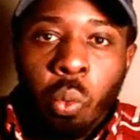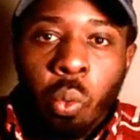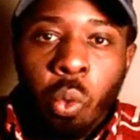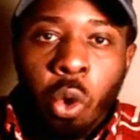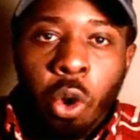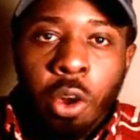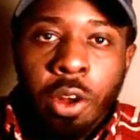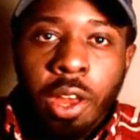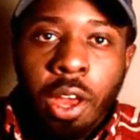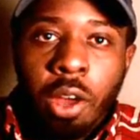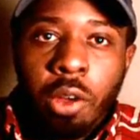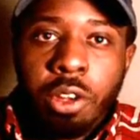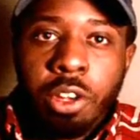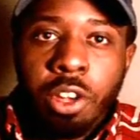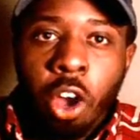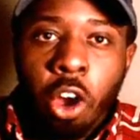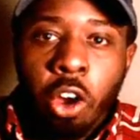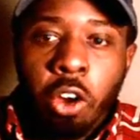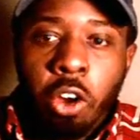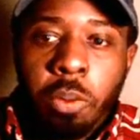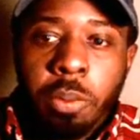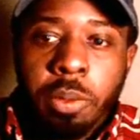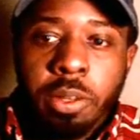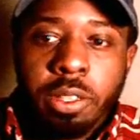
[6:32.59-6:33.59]
worn-out
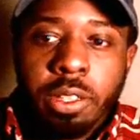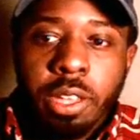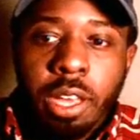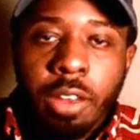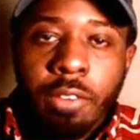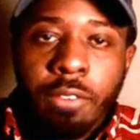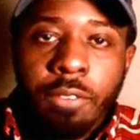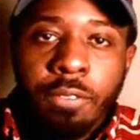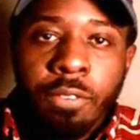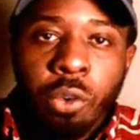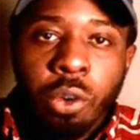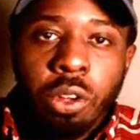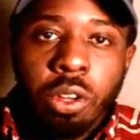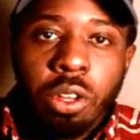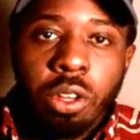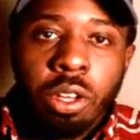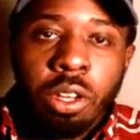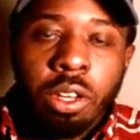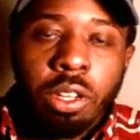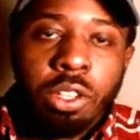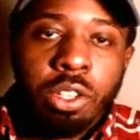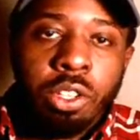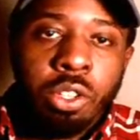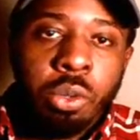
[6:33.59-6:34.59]
dogmas that
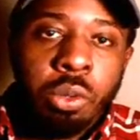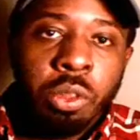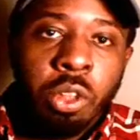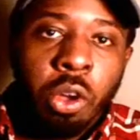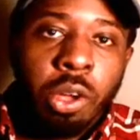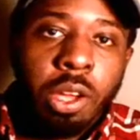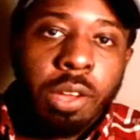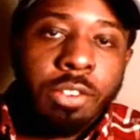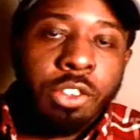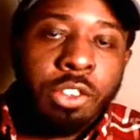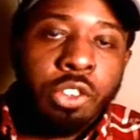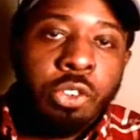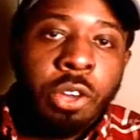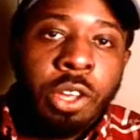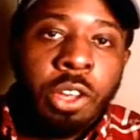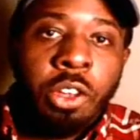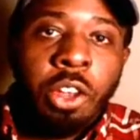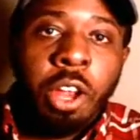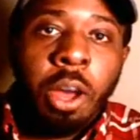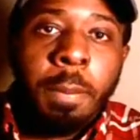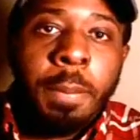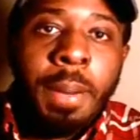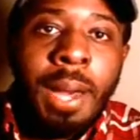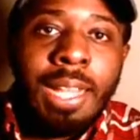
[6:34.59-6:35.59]
for too long have
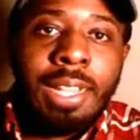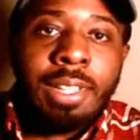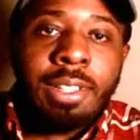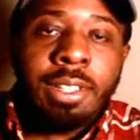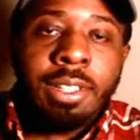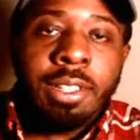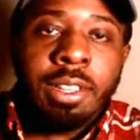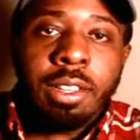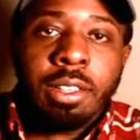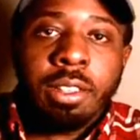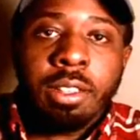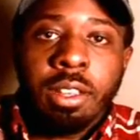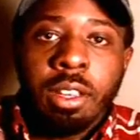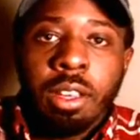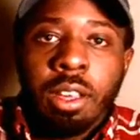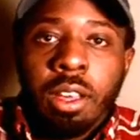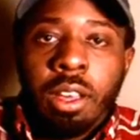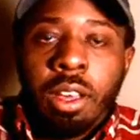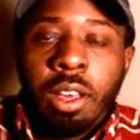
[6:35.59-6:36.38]
strangled our politics,